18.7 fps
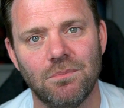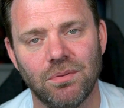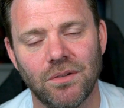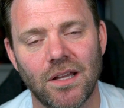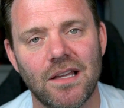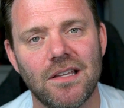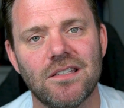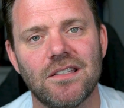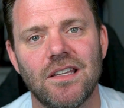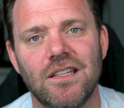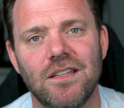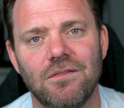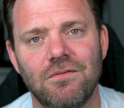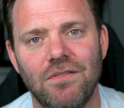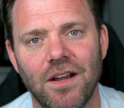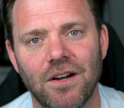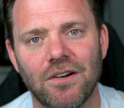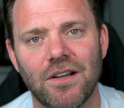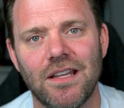place in the
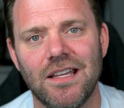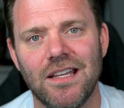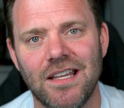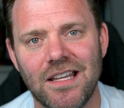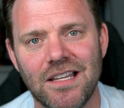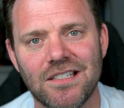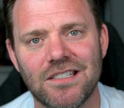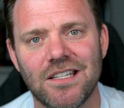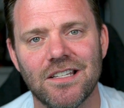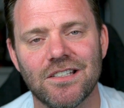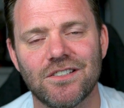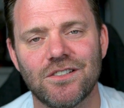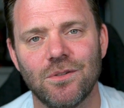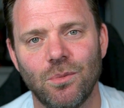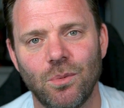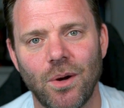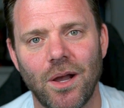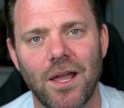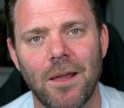very easiest
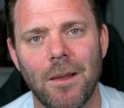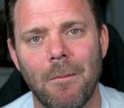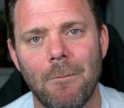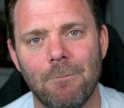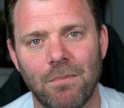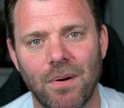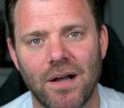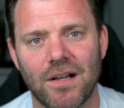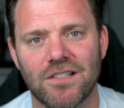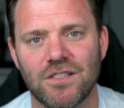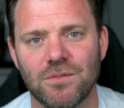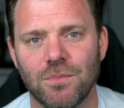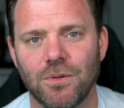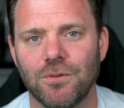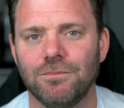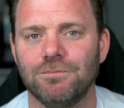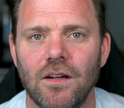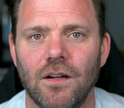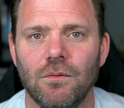way
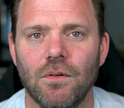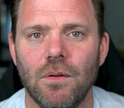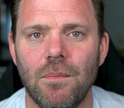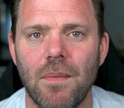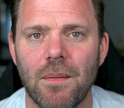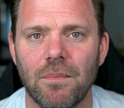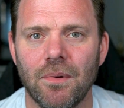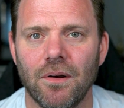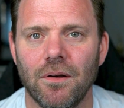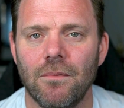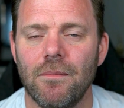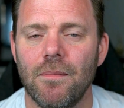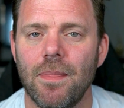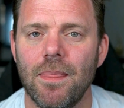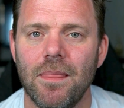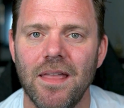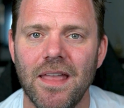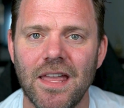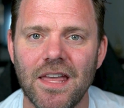possible. Remember,
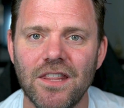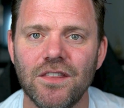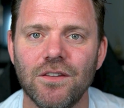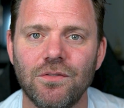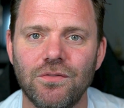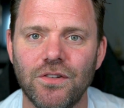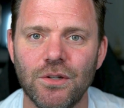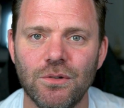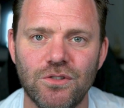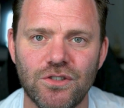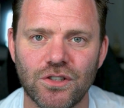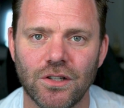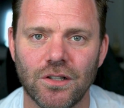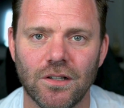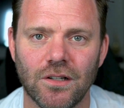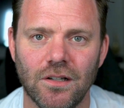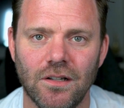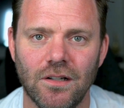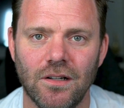in the
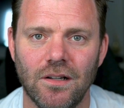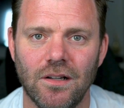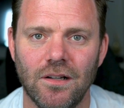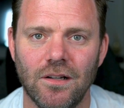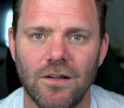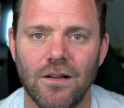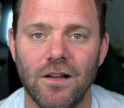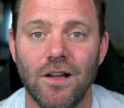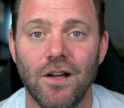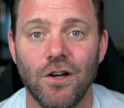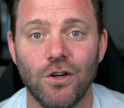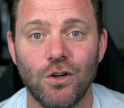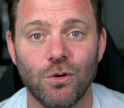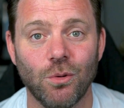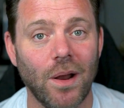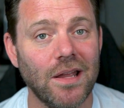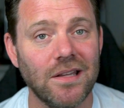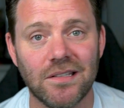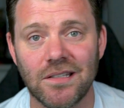future,
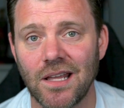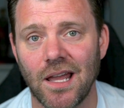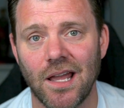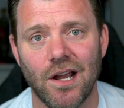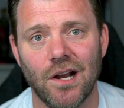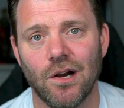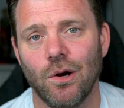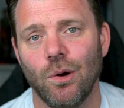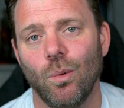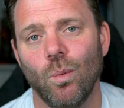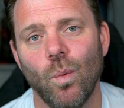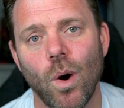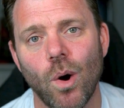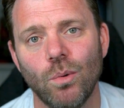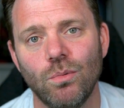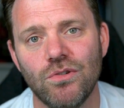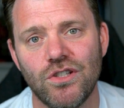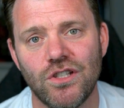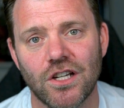great care
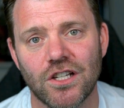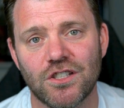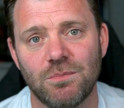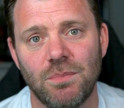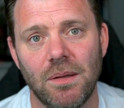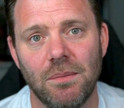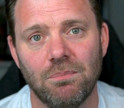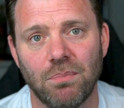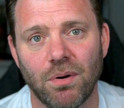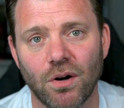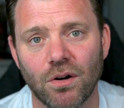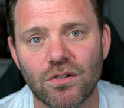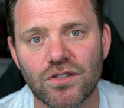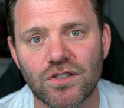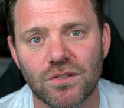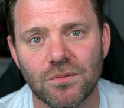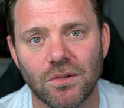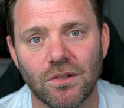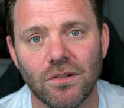won't just be
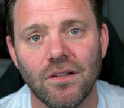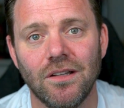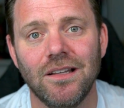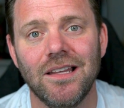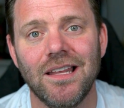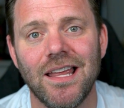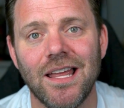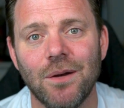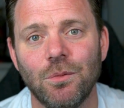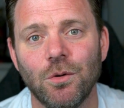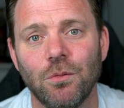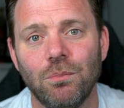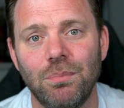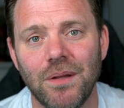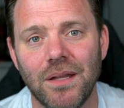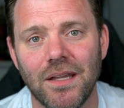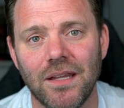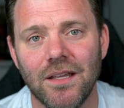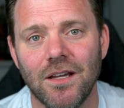personal, it will
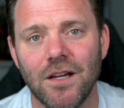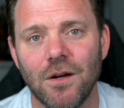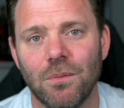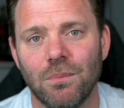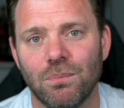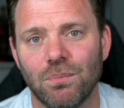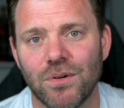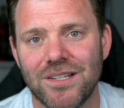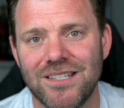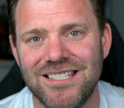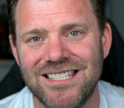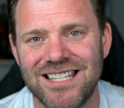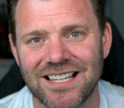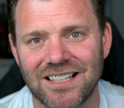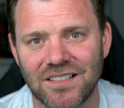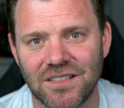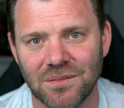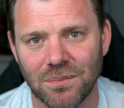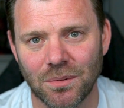be
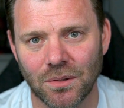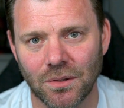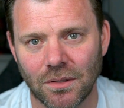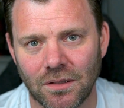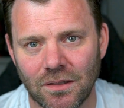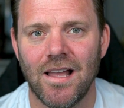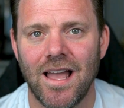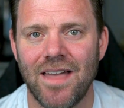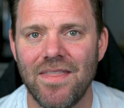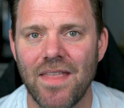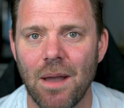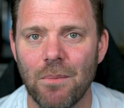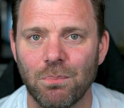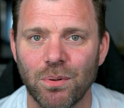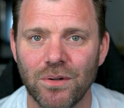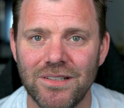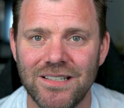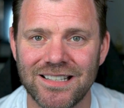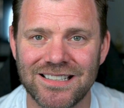predictable. And that
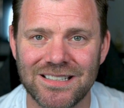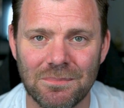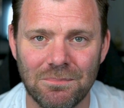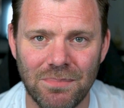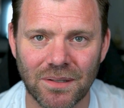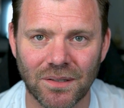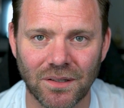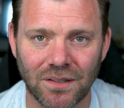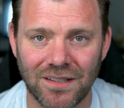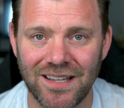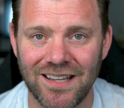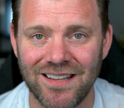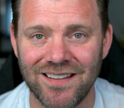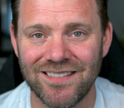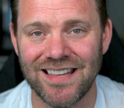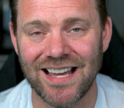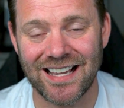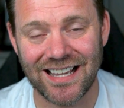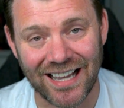predictability,
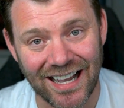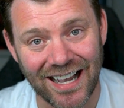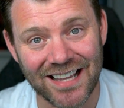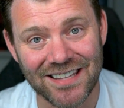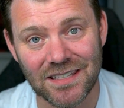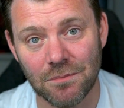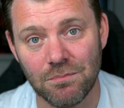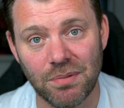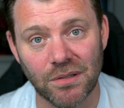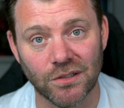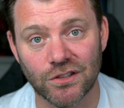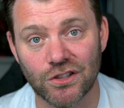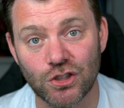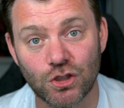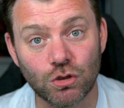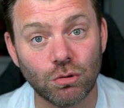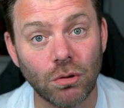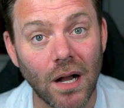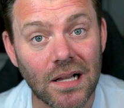that kind that builds
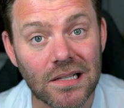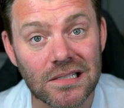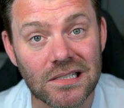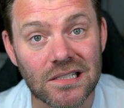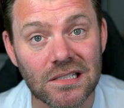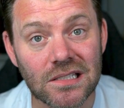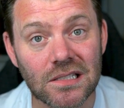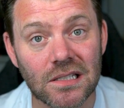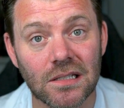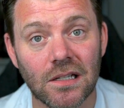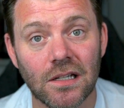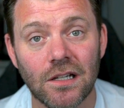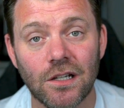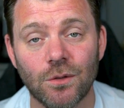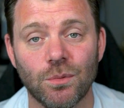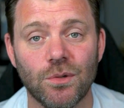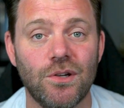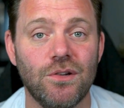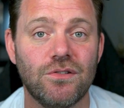trust,
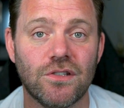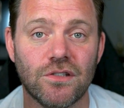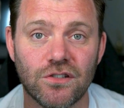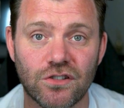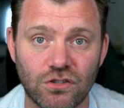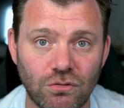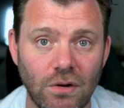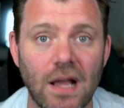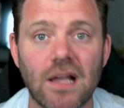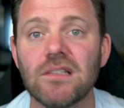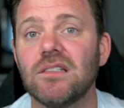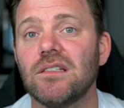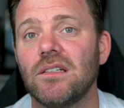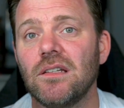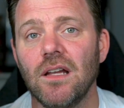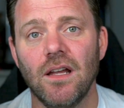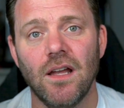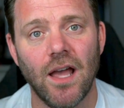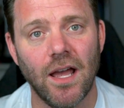reduces stress,
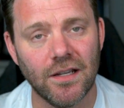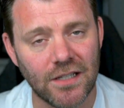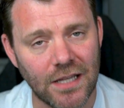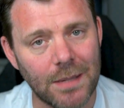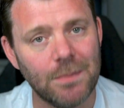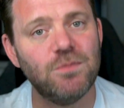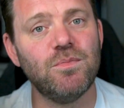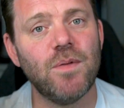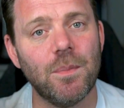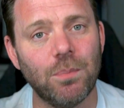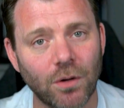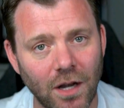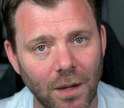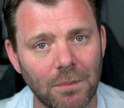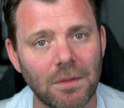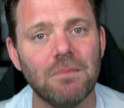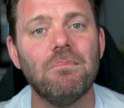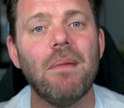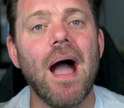and keeps people
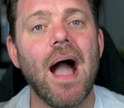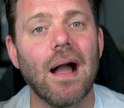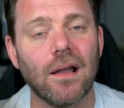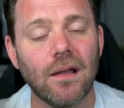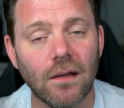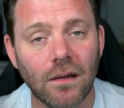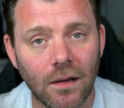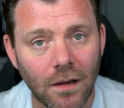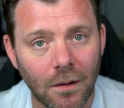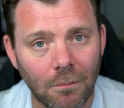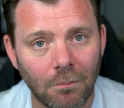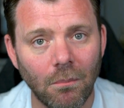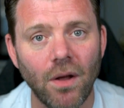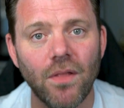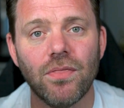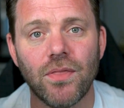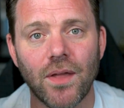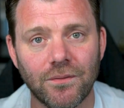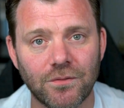coming back
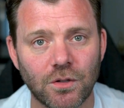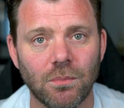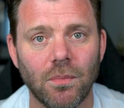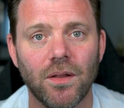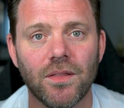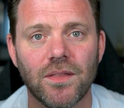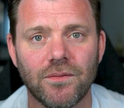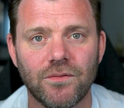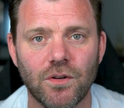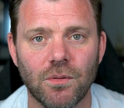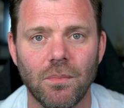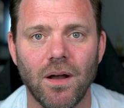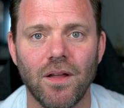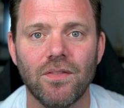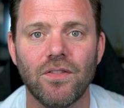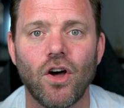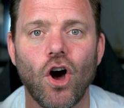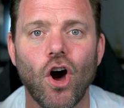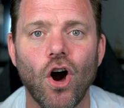month after month after
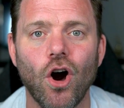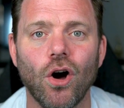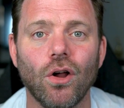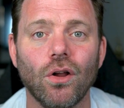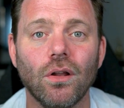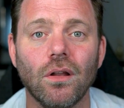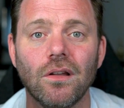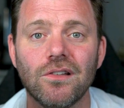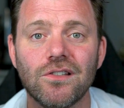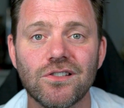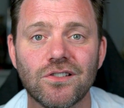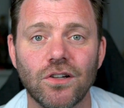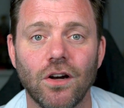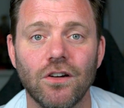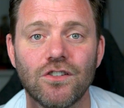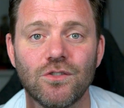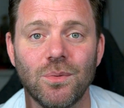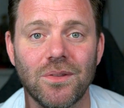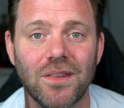month, all
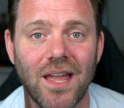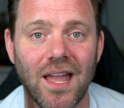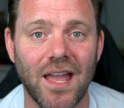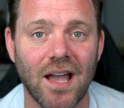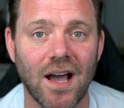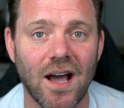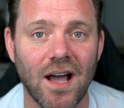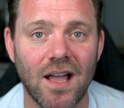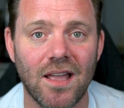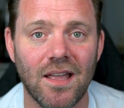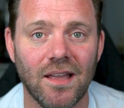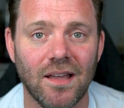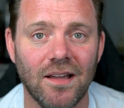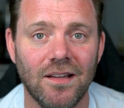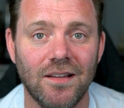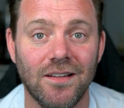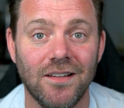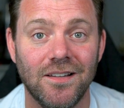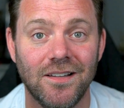starts with AI
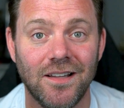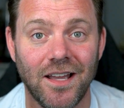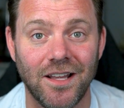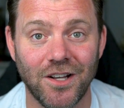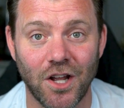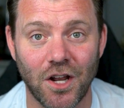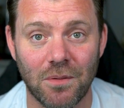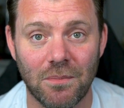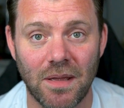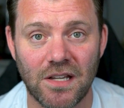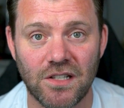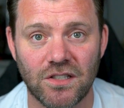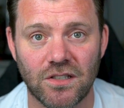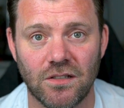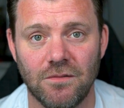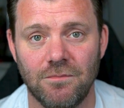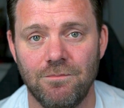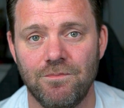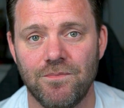and
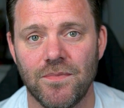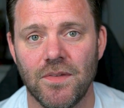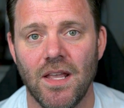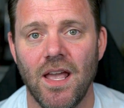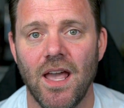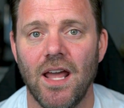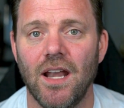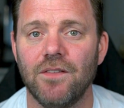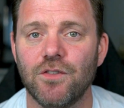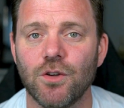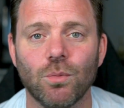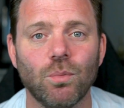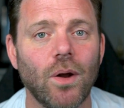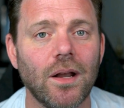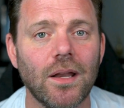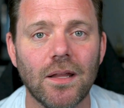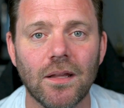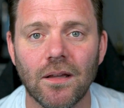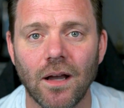automation. And if you're
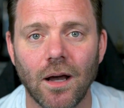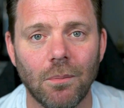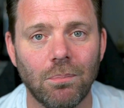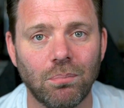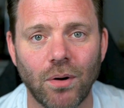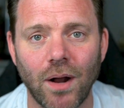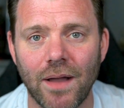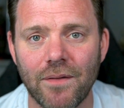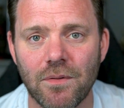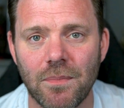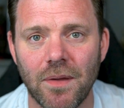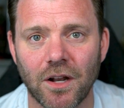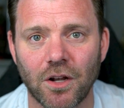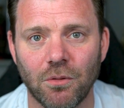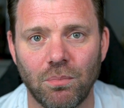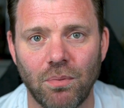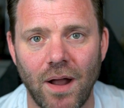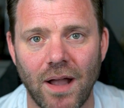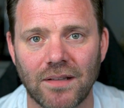running a private
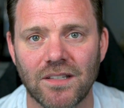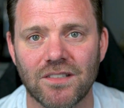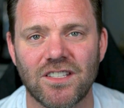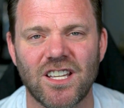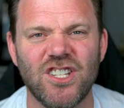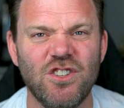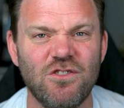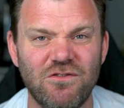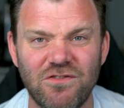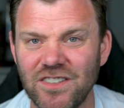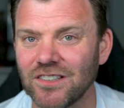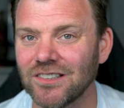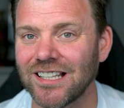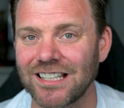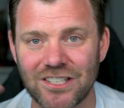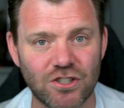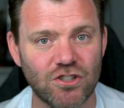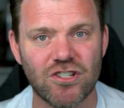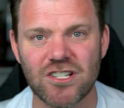medical practice and you feel
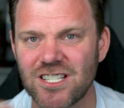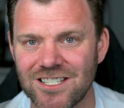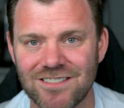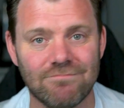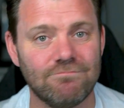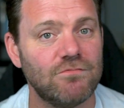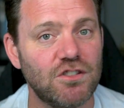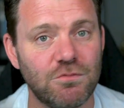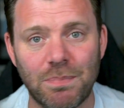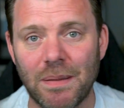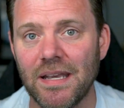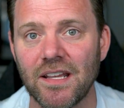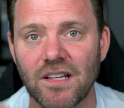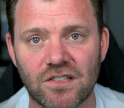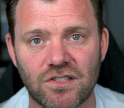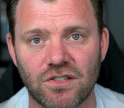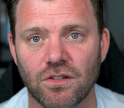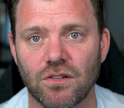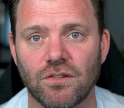like you're just spinning in
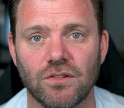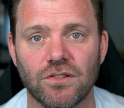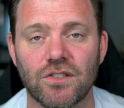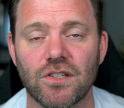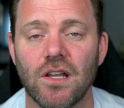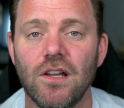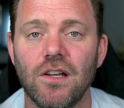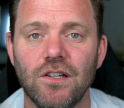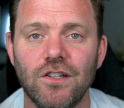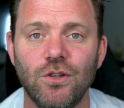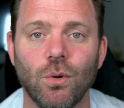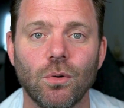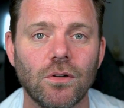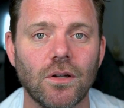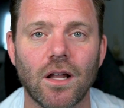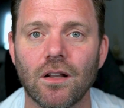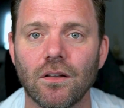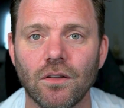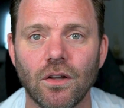circles, you're
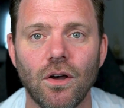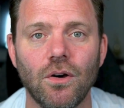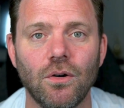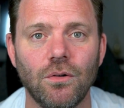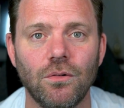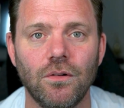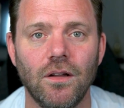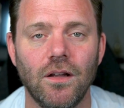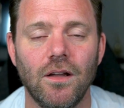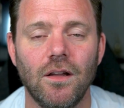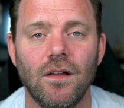not alone.